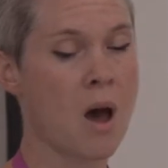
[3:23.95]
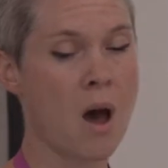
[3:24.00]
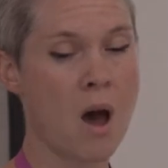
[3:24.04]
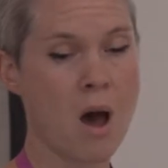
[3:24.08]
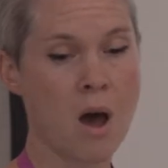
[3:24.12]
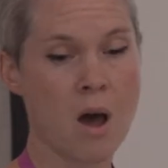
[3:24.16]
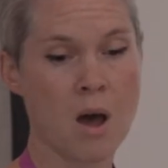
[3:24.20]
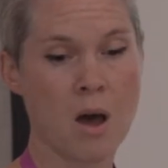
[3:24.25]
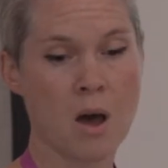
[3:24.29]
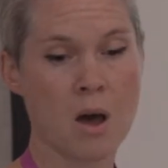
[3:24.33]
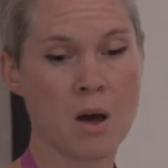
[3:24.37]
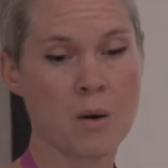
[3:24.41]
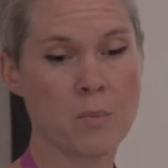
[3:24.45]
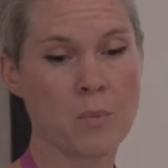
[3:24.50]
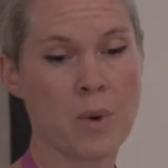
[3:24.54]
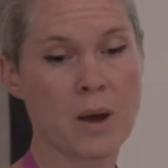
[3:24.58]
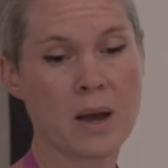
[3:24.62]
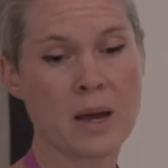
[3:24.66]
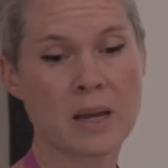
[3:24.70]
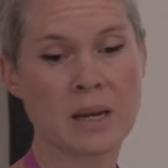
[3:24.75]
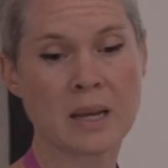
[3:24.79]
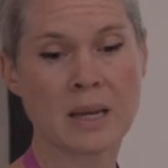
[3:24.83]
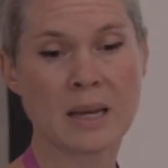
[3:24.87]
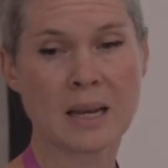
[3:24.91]

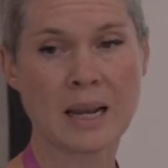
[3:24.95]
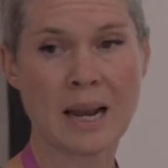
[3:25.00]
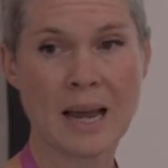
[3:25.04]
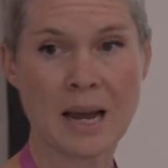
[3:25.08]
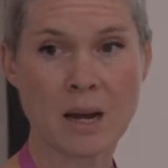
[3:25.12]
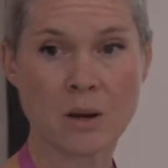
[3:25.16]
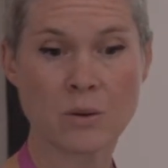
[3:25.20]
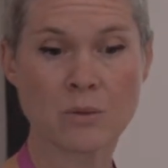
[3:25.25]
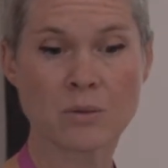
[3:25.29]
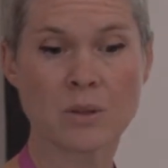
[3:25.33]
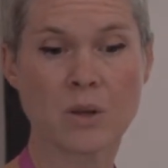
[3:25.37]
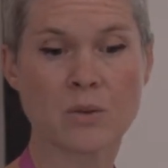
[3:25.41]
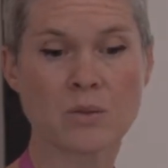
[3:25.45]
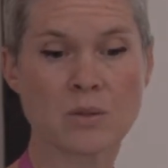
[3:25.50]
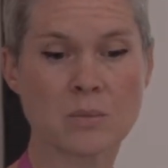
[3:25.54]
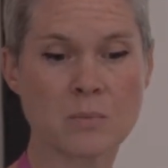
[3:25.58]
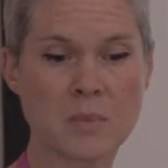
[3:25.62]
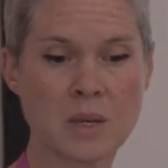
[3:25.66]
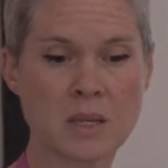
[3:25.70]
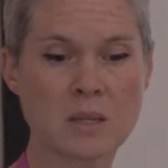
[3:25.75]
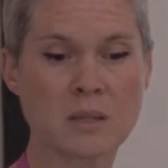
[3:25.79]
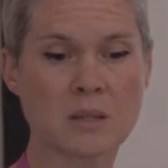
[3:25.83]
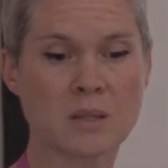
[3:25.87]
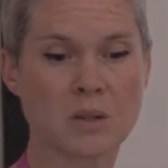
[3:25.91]
and it allows those
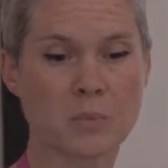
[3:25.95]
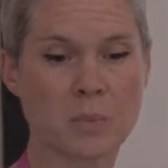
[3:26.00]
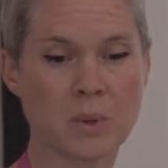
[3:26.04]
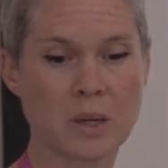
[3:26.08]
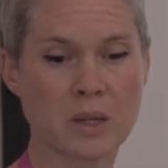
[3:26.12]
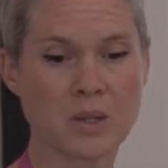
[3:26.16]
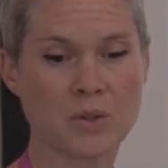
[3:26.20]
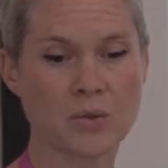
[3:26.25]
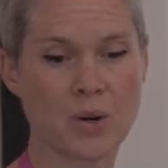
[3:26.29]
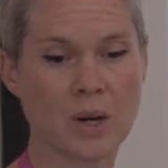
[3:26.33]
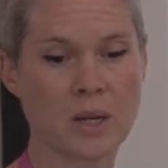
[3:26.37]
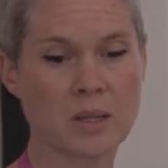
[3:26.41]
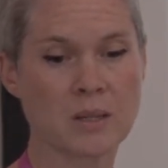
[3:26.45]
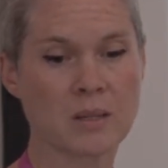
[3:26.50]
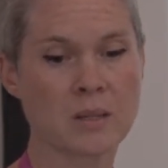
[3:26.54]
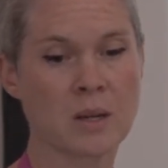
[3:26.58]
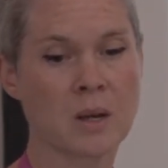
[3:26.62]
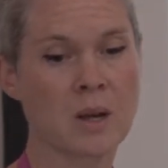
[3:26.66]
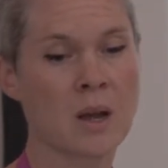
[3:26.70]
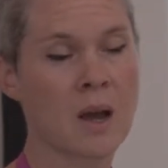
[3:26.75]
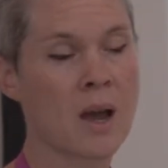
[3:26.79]
myths to be addressed,